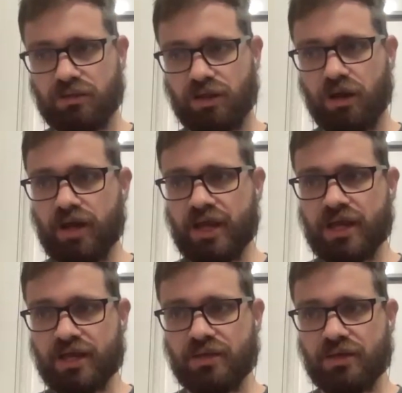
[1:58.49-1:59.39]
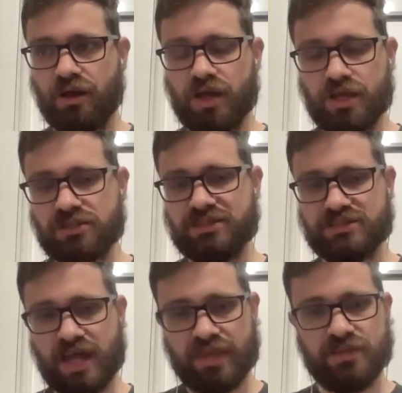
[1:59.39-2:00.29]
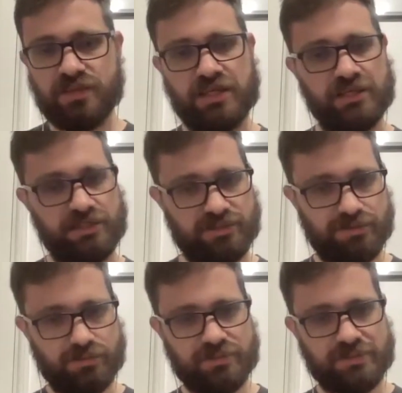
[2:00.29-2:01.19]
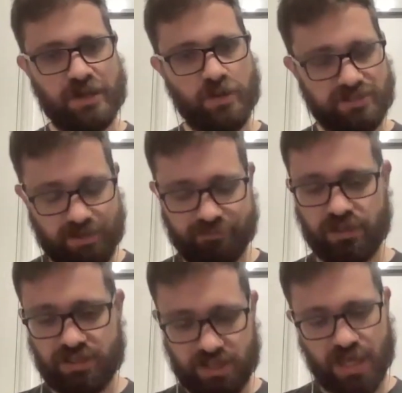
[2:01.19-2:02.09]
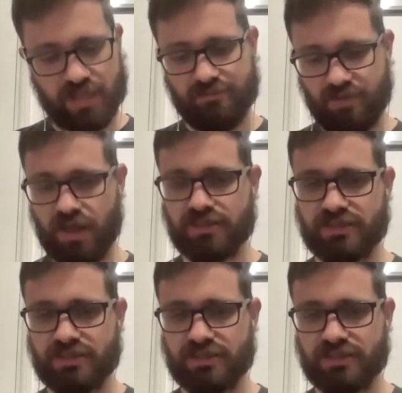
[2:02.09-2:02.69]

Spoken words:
I I understand the need. So I definitely get the fact